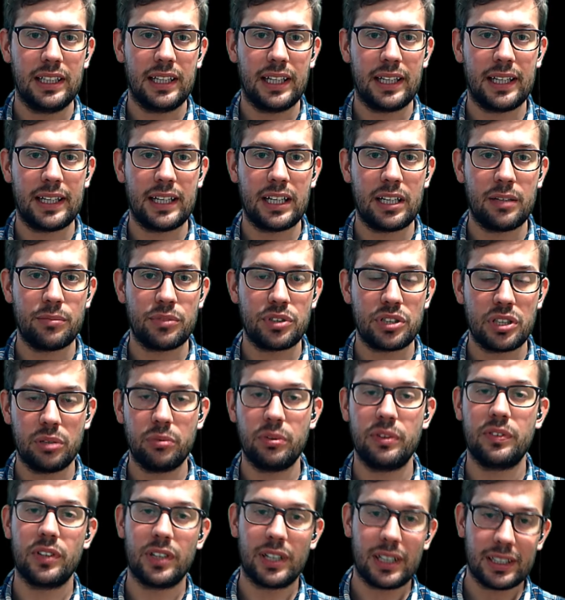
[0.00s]
so that
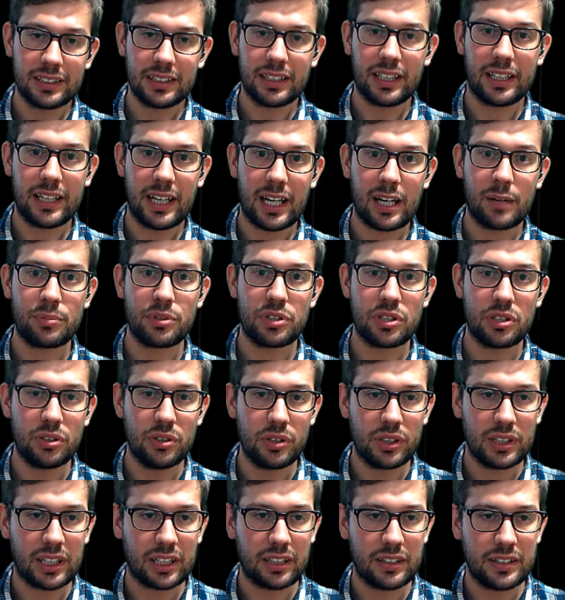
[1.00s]
we've got like
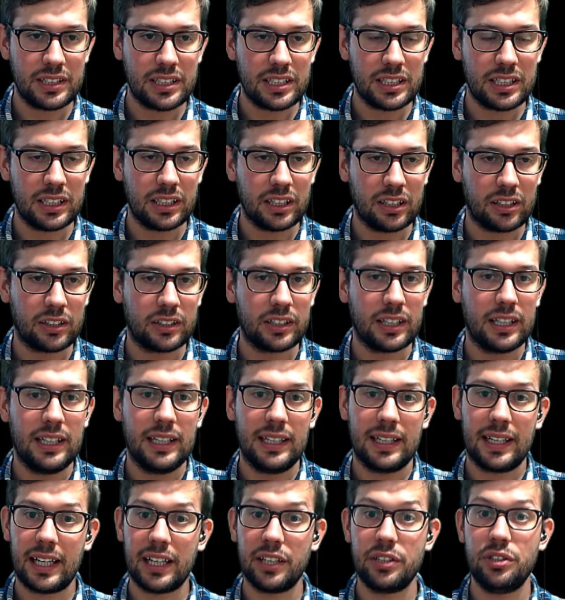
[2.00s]
absolute clarity on
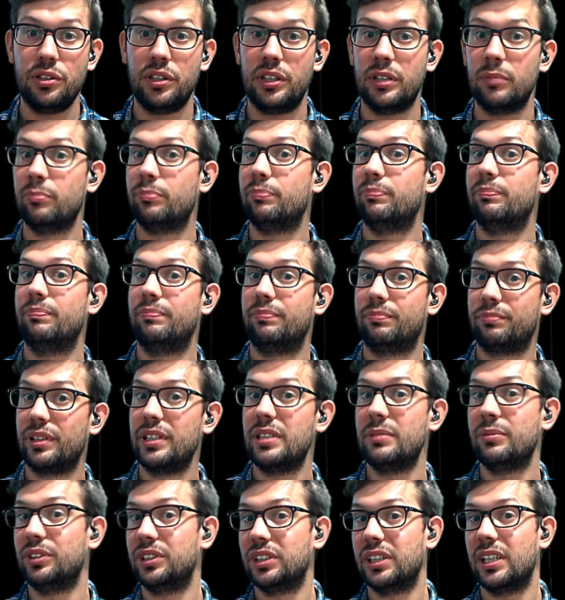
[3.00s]
how you can
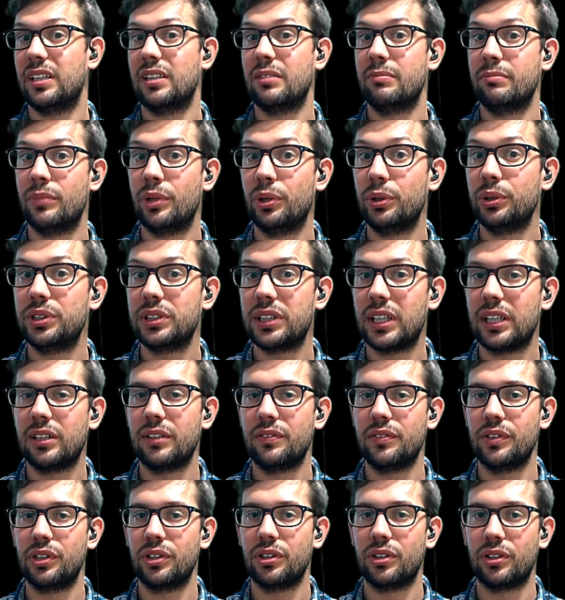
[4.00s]
pretty much get the most out
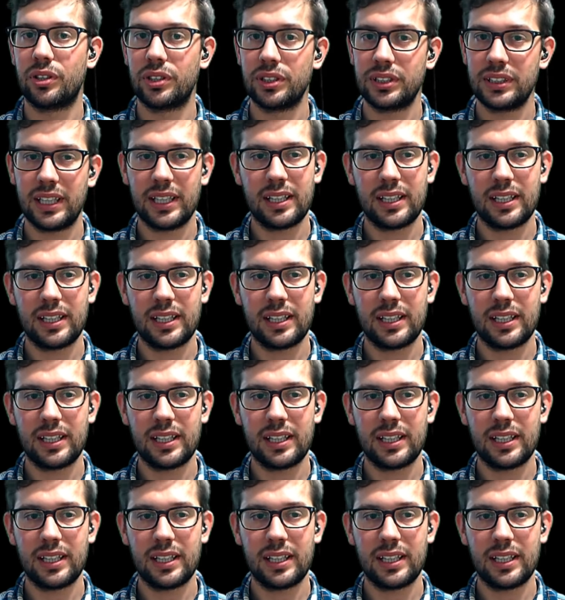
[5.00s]
of the course,